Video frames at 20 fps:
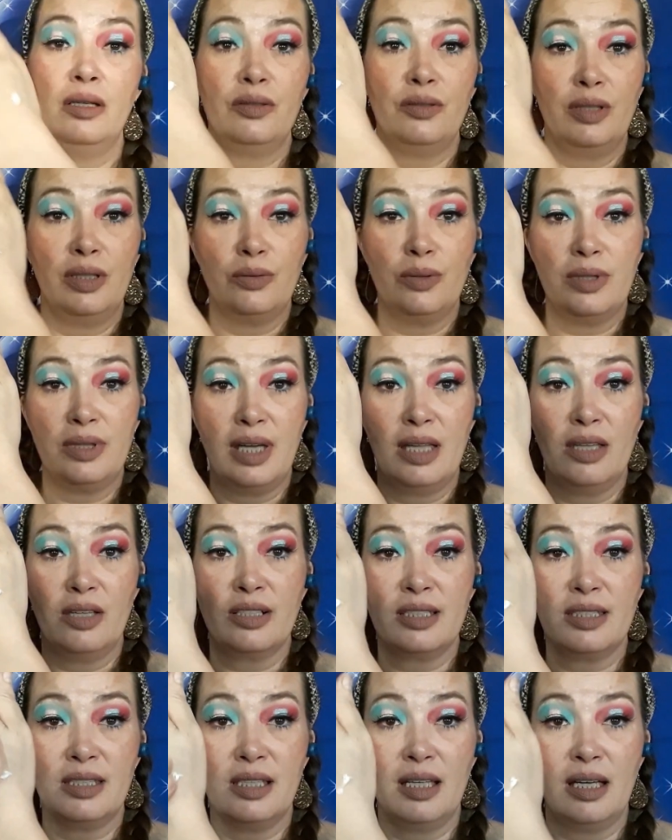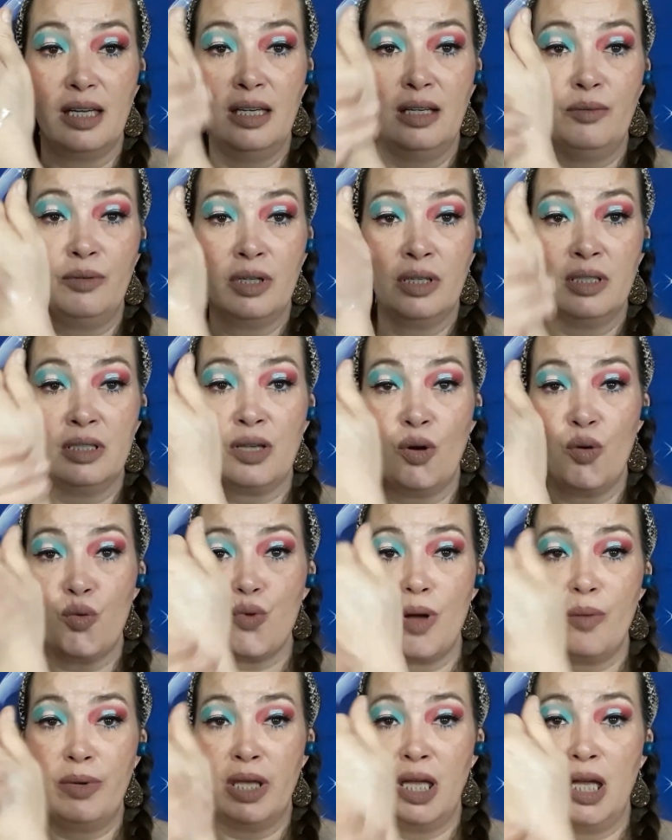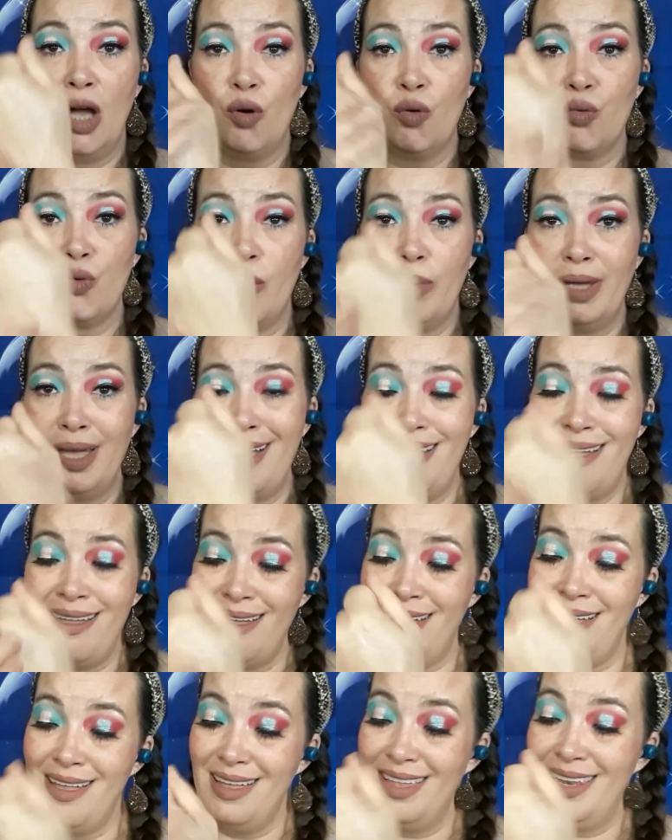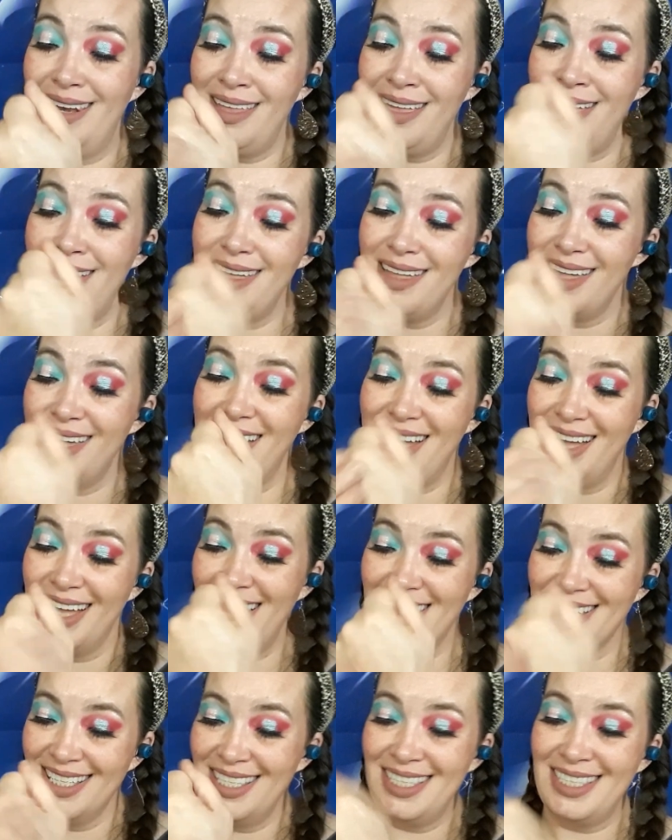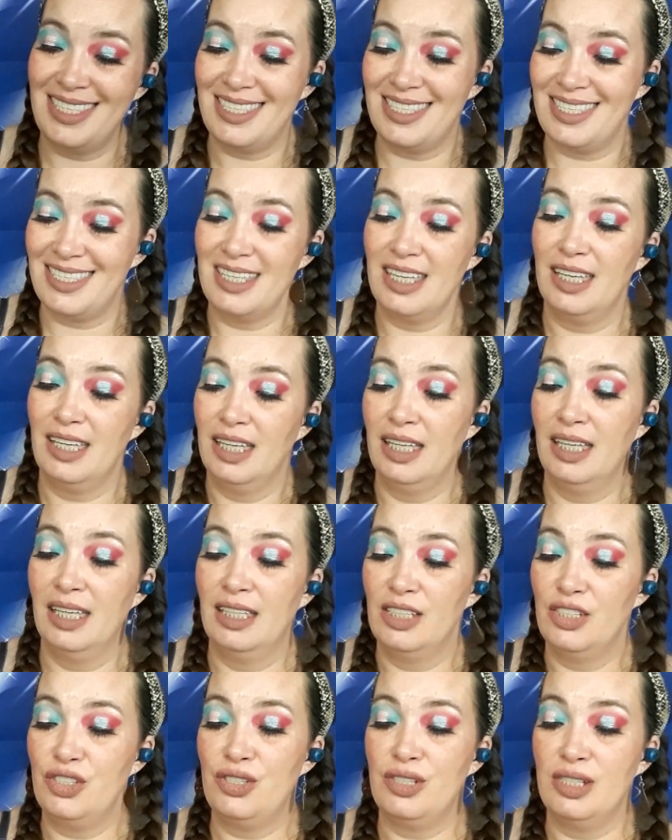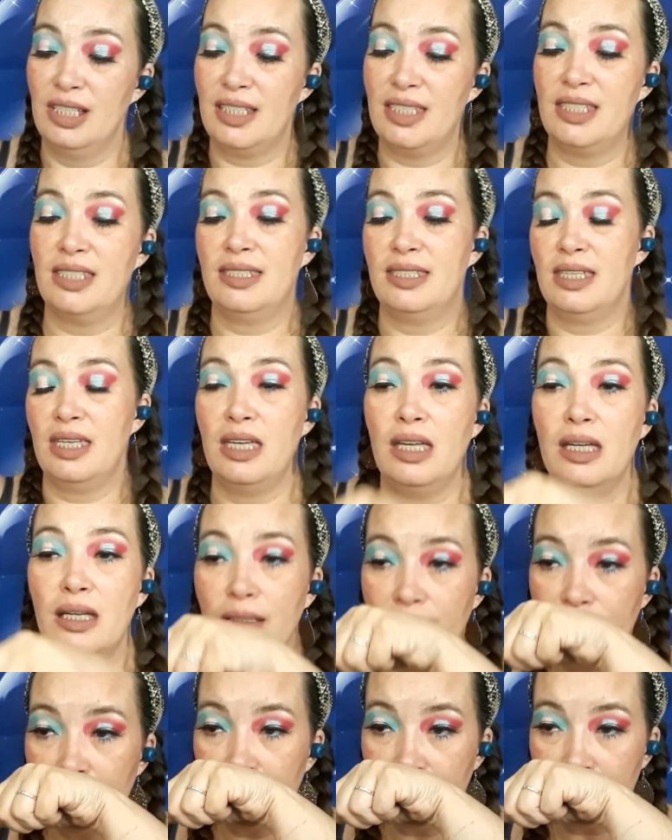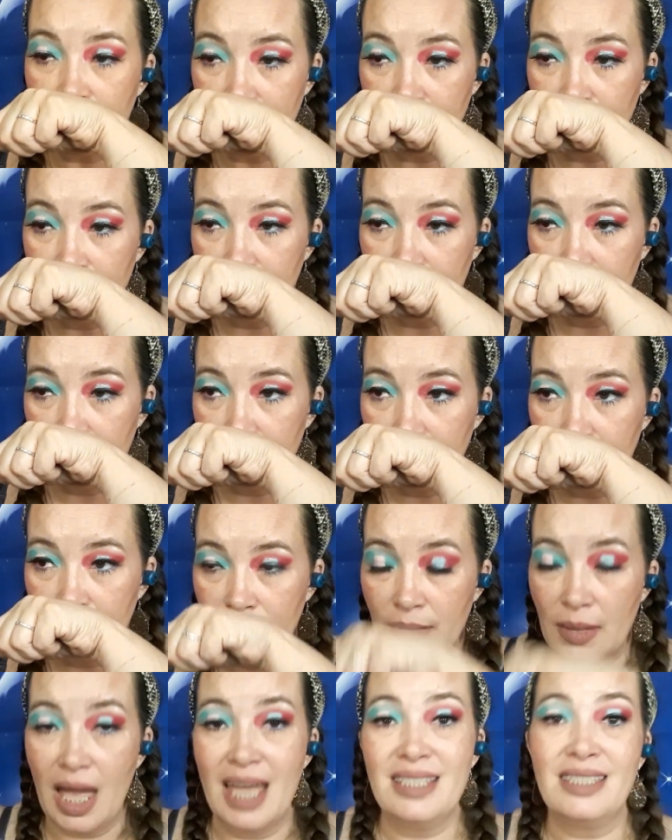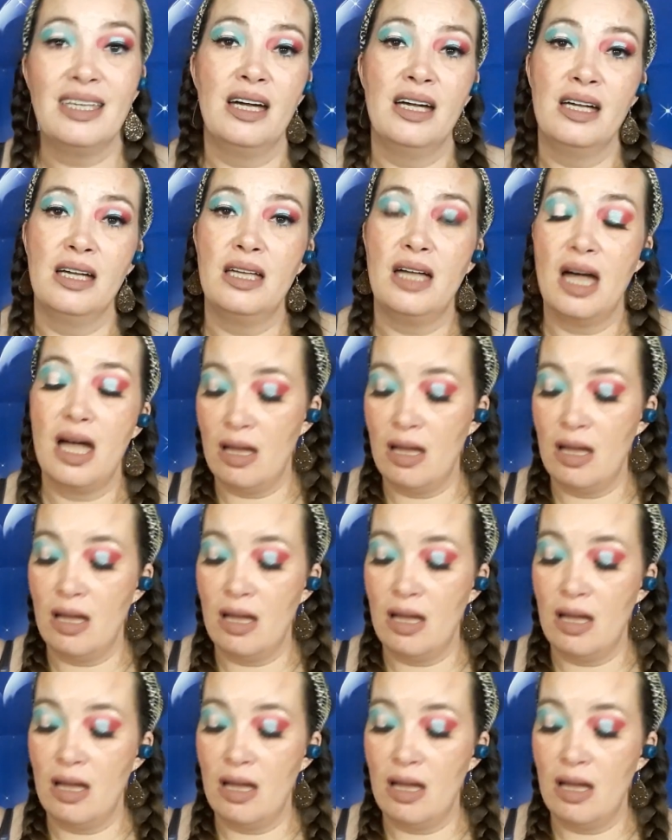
That's what that looks like. We're just gonna rub it in. Yes. So let's see. As a